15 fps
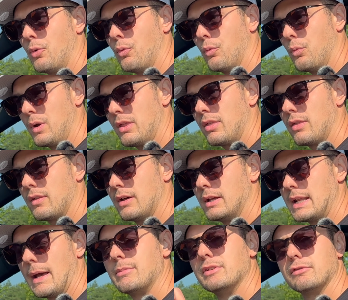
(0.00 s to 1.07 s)
with
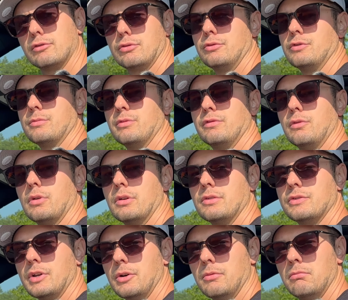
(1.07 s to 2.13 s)
adaptive cruise before,
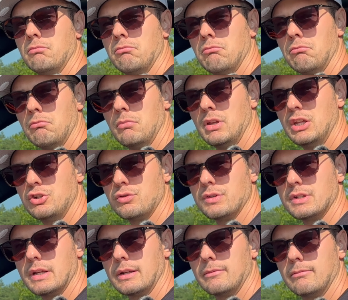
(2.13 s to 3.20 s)
so interesting.